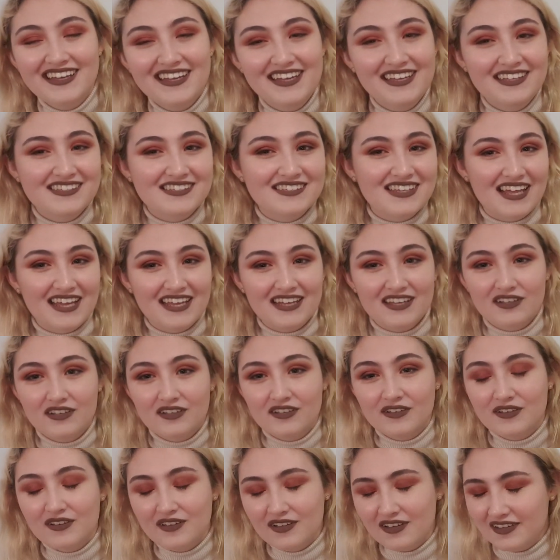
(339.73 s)
He's like,
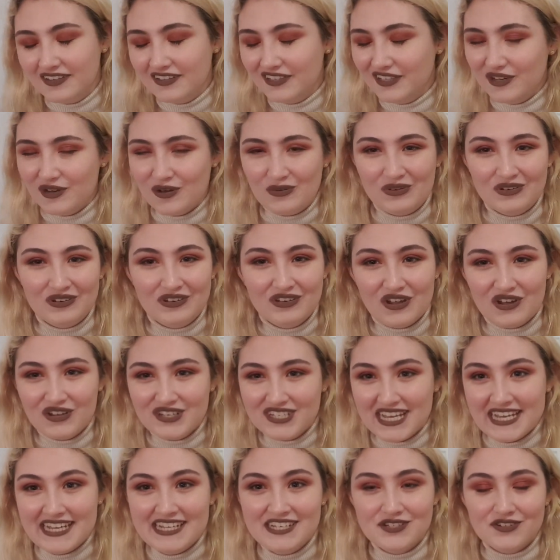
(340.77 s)
you know, not
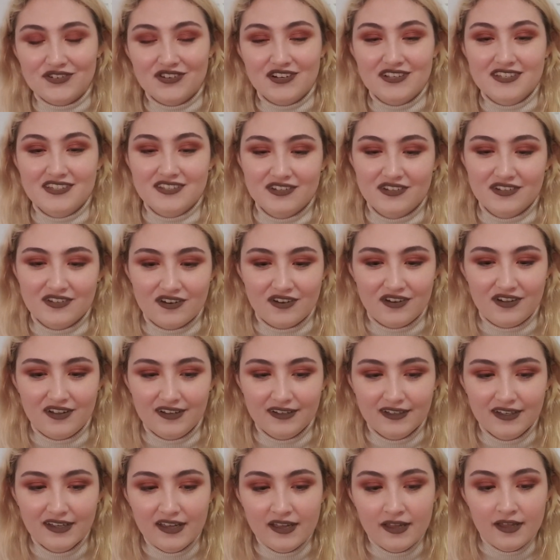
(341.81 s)
dangerous and
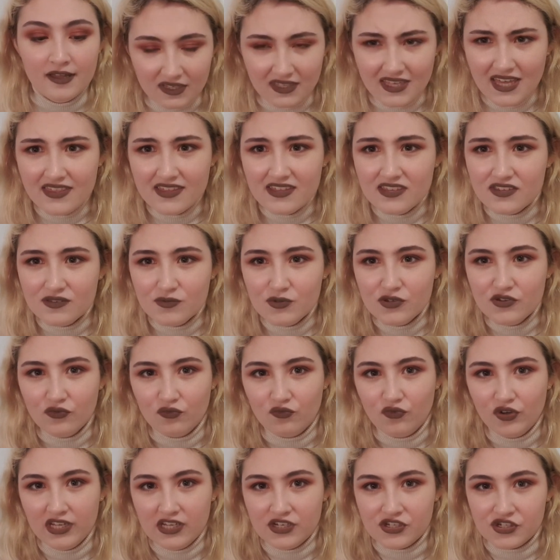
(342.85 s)
all. Yeah, this was a
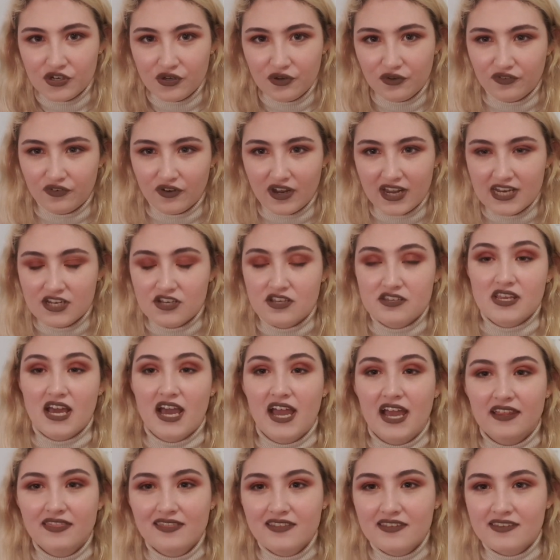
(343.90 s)
running joke for ages.
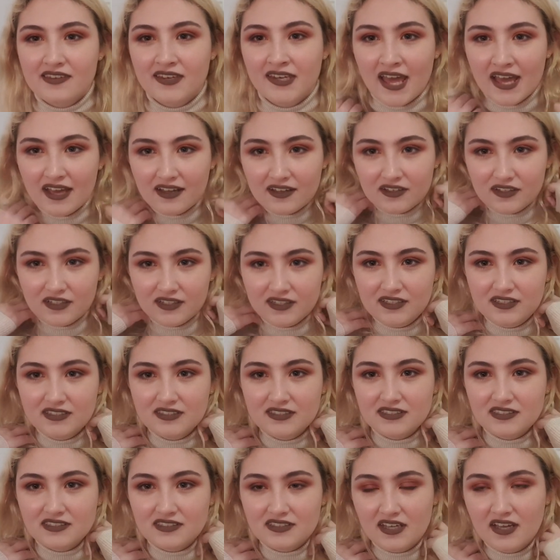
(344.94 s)
I had this
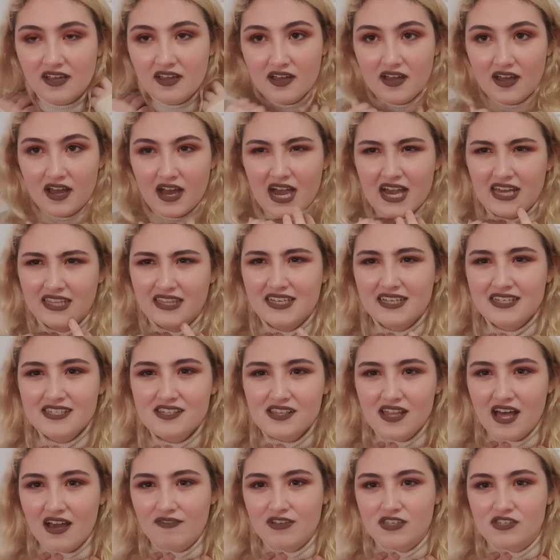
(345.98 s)
necklace I think I
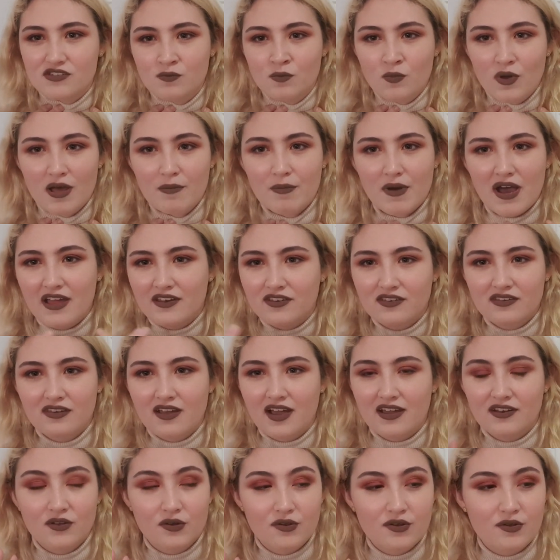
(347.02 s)
still have it somewhere, but I,
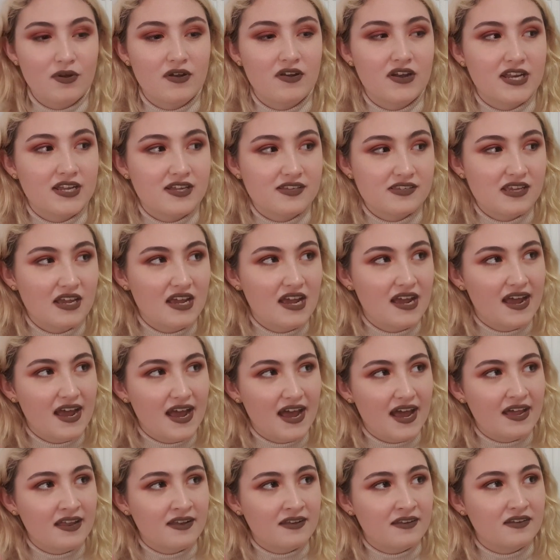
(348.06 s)
I don't know where it is.
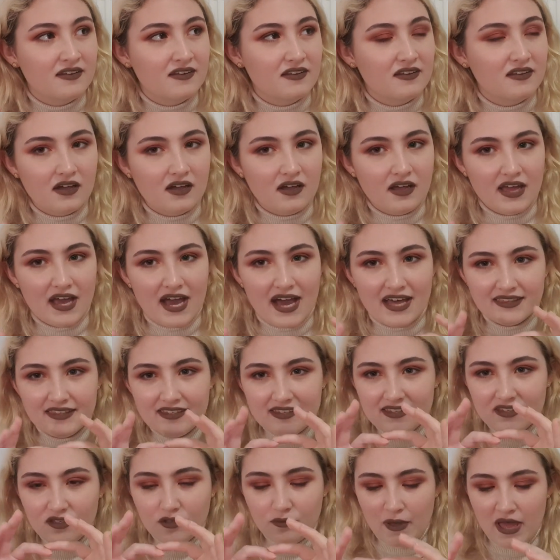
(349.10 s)
And it had
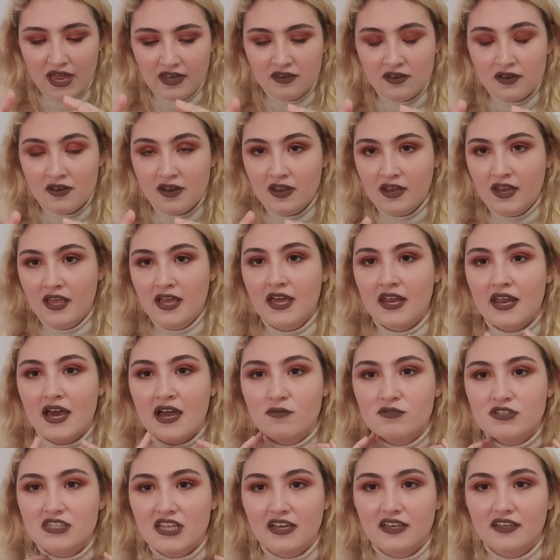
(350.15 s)
this little pendant in it, and I
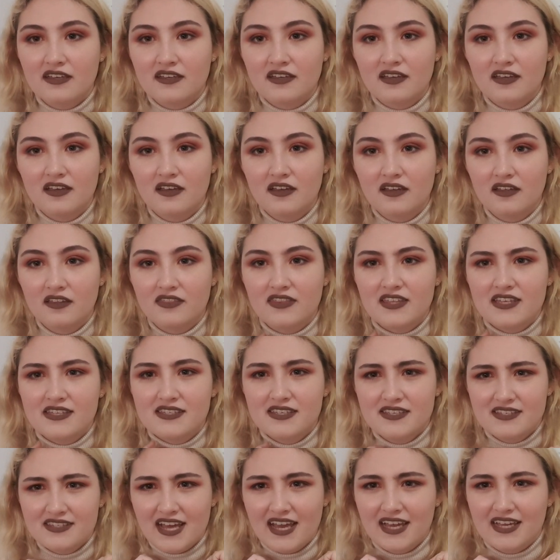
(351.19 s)
was like, this
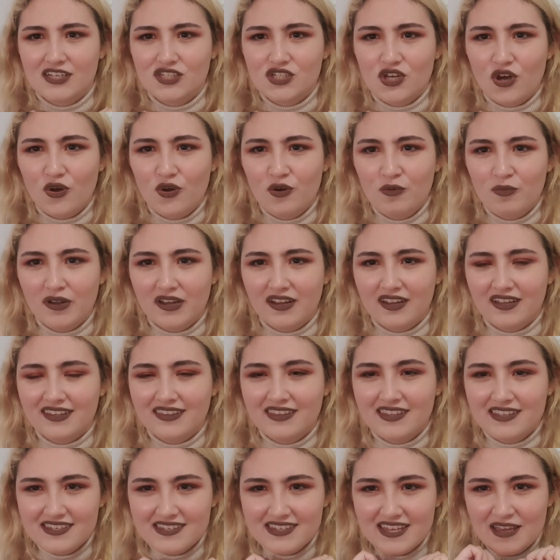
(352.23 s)
is like Toby.
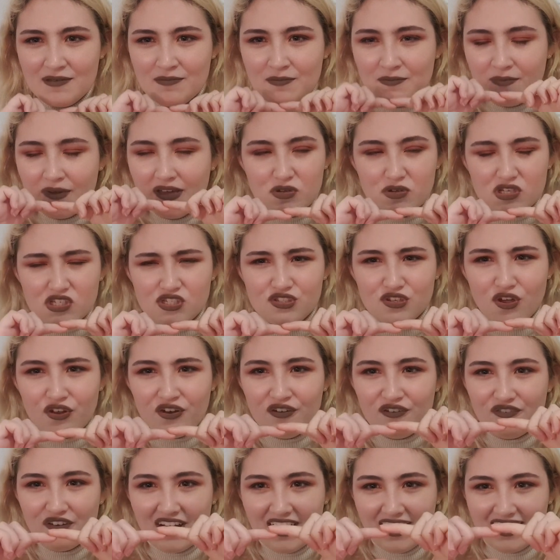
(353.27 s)
This is him
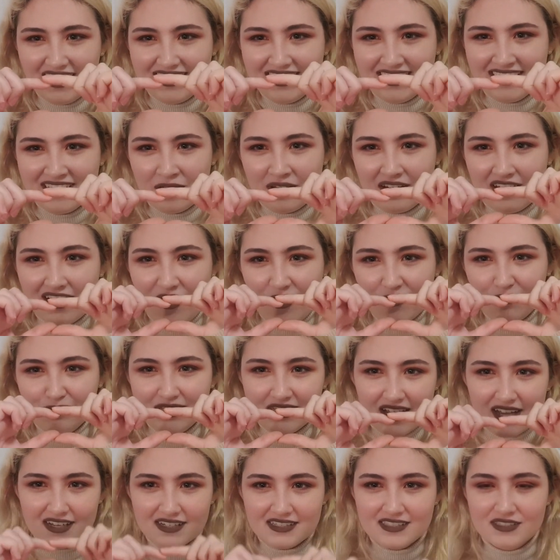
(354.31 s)
personified in an
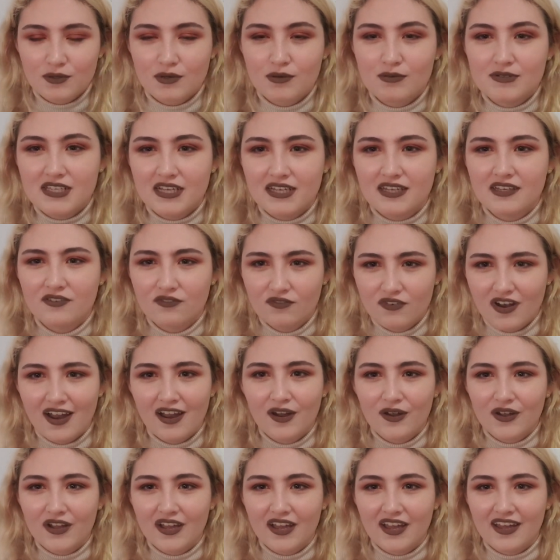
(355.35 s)
object. So I was like,
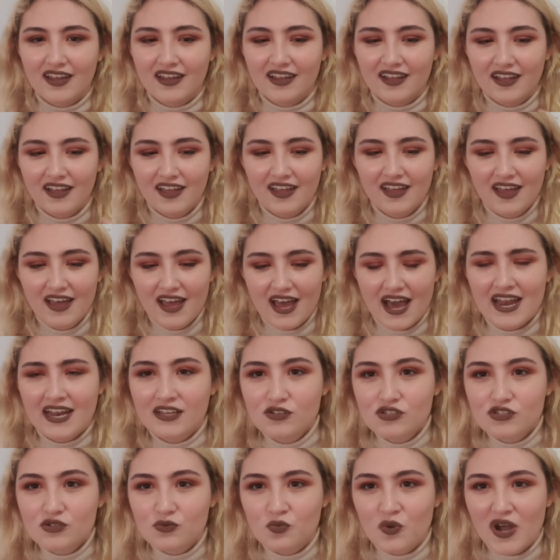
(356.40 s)
right, okay. And I
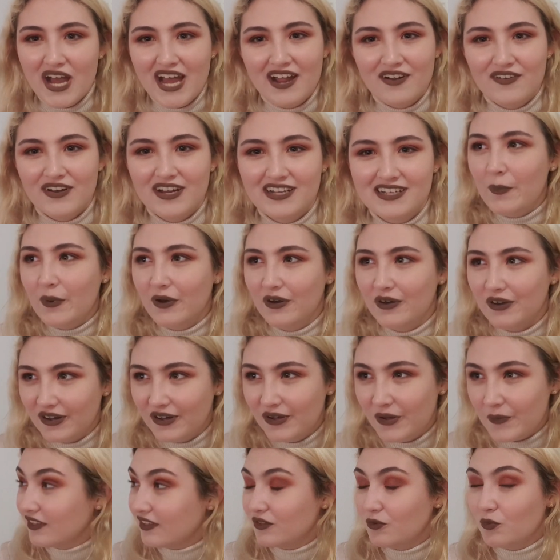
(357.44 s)
used to wear it,
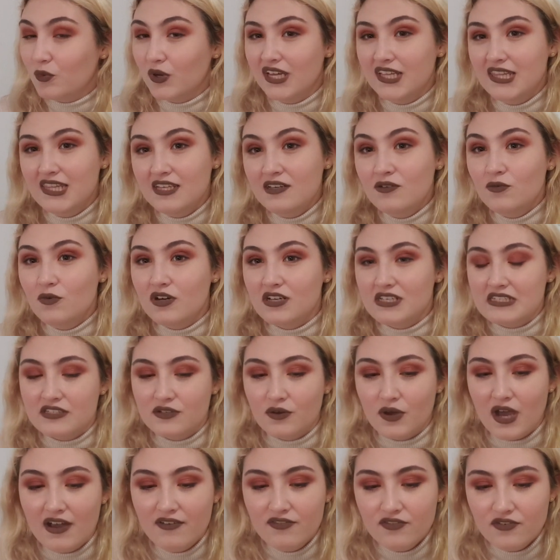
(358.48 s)
but the weird thing was,
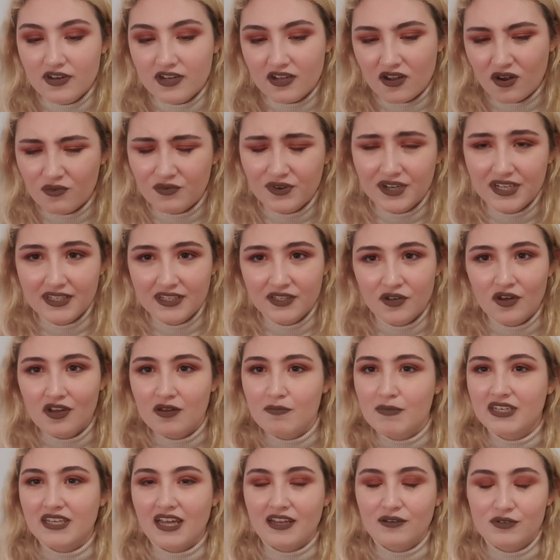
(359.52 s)
so after it got really
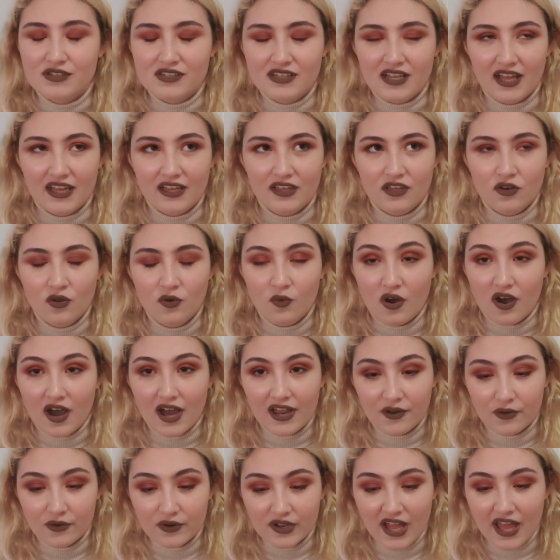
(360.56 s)
annoying, my dad was like, you know what,
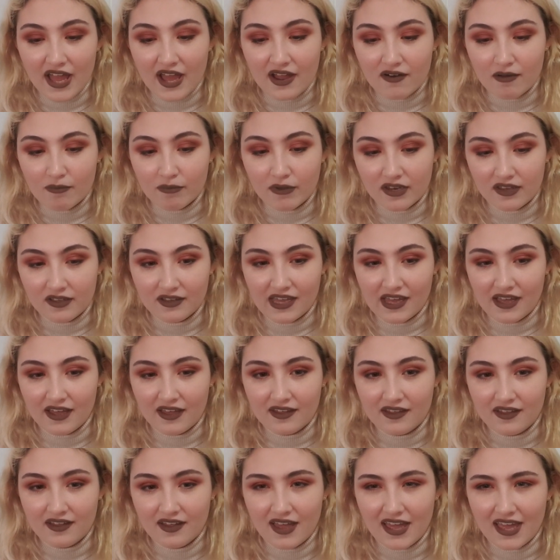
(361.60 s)
I don't care, I'm gonna
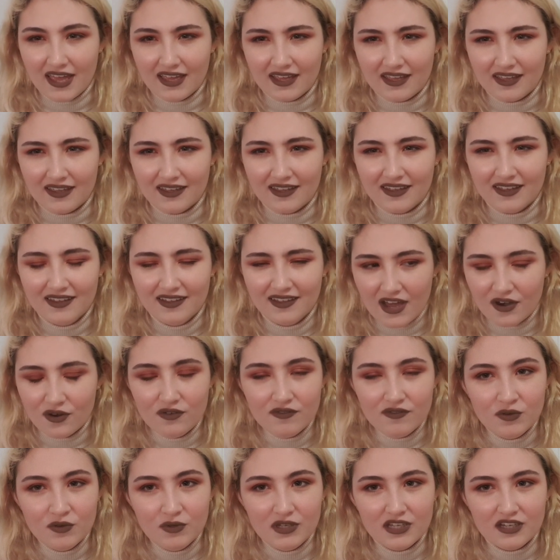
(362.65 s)
get a, I
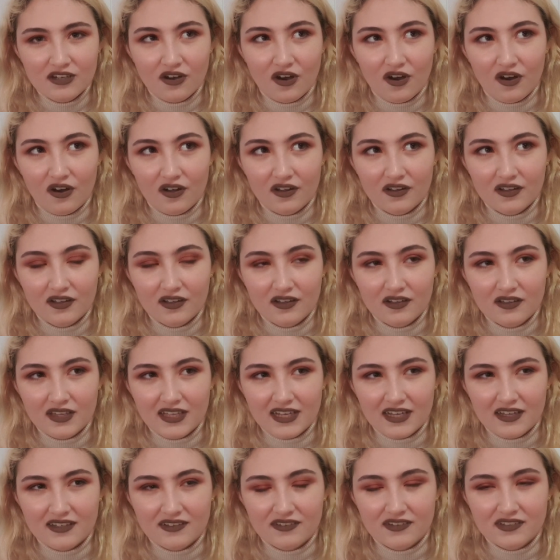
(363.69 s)
know what you call her,
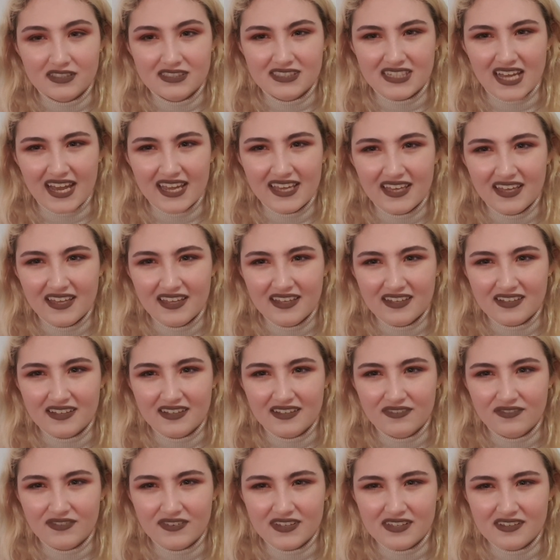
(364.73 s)
like a psychic?
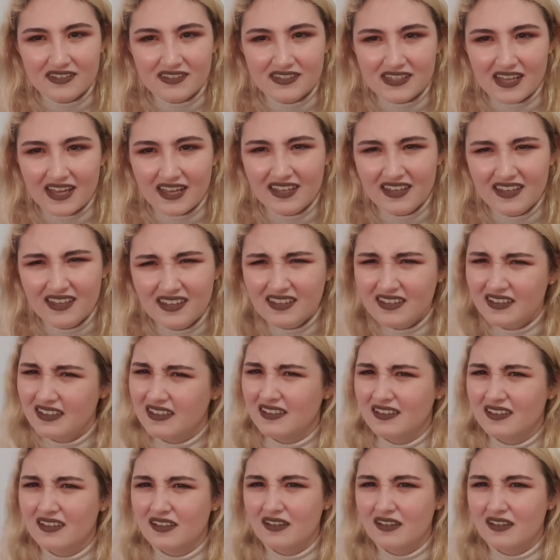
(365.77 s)
Psychic?